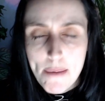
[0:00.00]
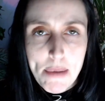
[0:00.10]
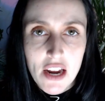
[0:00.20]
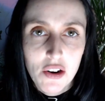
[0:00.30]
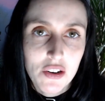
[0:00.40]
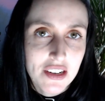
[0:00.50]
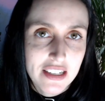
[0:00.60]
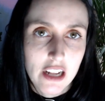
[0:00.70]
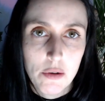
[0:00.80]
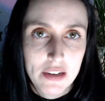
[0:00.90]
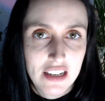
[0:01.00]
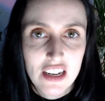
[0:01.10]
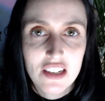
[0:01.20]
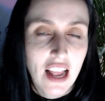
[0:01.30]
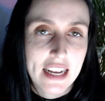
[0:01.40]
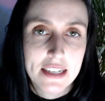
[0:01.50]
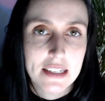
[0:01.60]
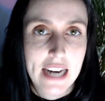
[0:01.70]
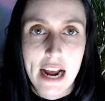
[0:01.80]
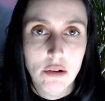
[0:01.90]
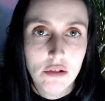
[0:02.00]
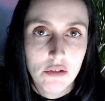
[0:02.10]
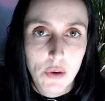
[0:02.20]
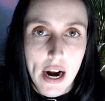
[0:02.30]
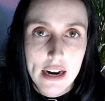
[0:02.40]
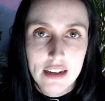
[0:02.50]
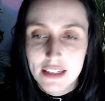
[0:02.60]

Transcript: but you're on a slower, it's like a snail, right?